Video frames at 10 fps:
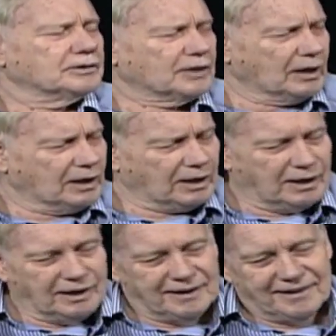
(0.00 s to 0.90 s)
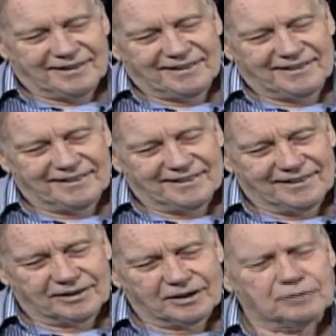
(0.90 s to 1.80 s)

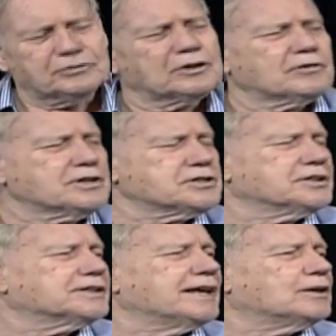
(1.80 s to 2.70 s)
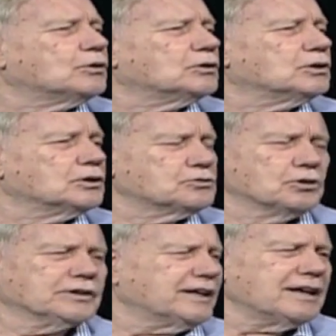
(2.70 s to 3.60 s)
uh, conflagration that they couldn't
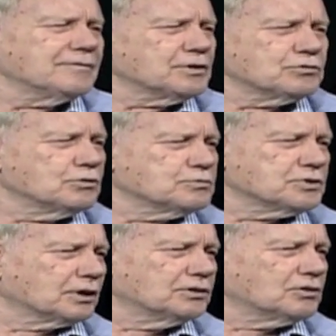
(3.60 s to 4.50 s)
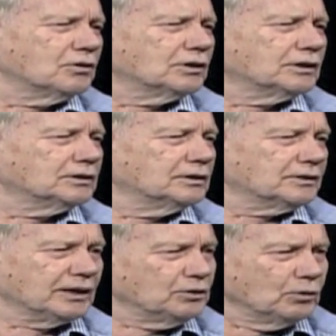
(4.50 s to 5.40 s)
control. They didn't have the troops to control it.
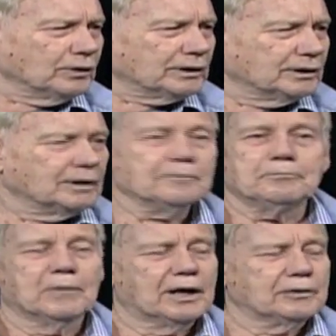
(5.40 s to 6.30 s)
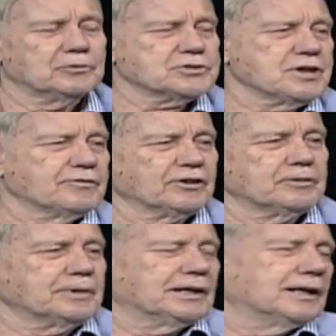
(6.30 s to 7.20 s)
They knew it. Mm-hmm. Martin was never
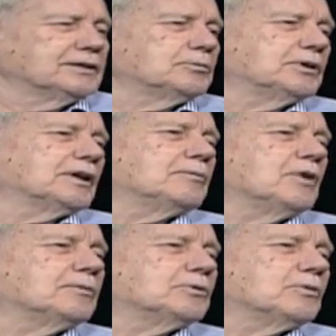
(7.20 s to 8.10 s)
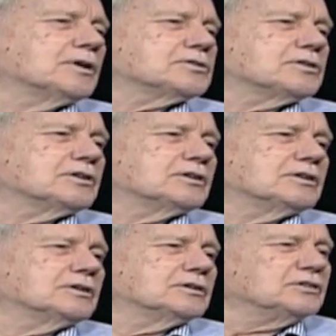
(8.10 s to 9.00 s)
going to be allowed to bring that mob to Washington.
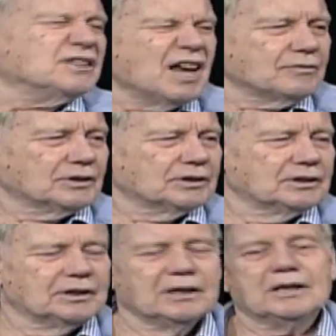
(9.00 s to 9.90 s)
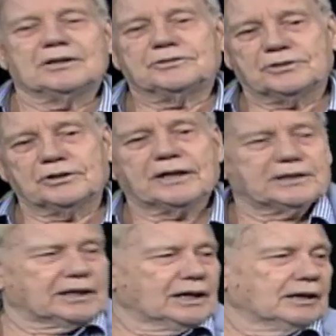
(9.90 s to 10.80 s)
Never. So they had
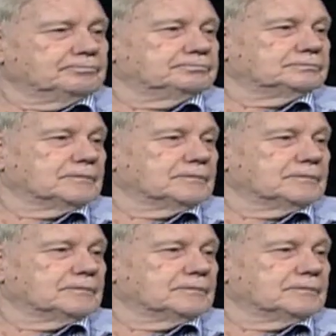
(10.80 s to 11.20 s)
to kill him.